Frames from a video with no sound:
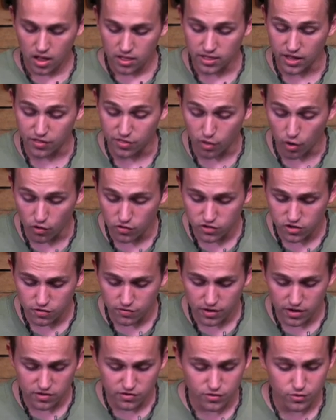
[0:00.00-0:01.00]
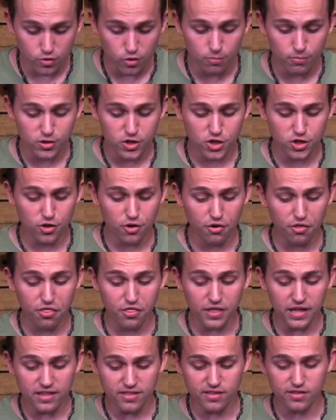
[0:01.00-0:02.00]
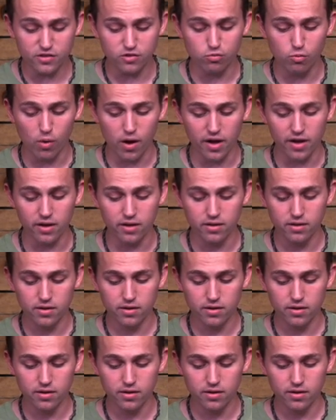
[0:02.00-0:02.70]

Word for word: Let those of us who are mature think this way,